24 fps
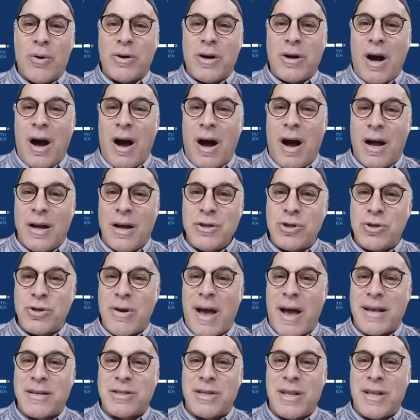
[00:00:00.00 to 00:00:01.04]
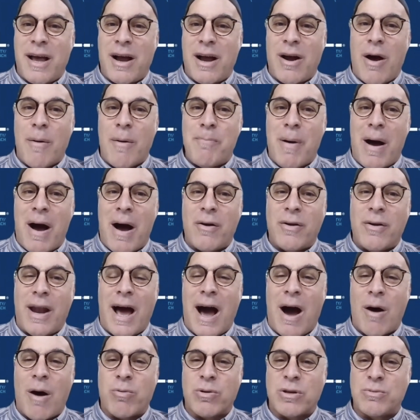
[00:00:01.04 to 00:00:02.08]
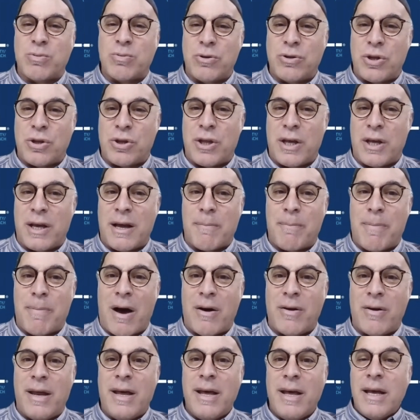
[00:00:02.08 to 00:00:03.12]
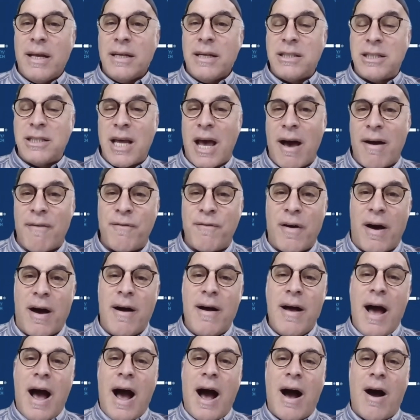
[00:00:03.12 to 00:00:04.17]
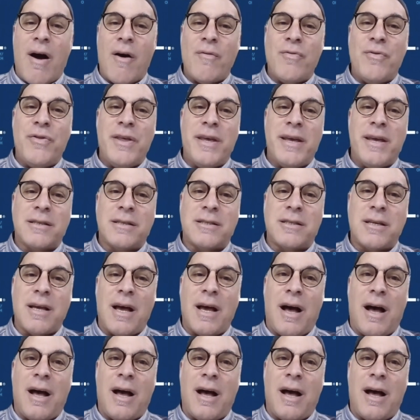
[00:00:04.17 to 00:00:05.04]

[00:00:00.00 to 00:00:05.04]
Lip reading: contrast there about how we're supposed to think about Teva, how this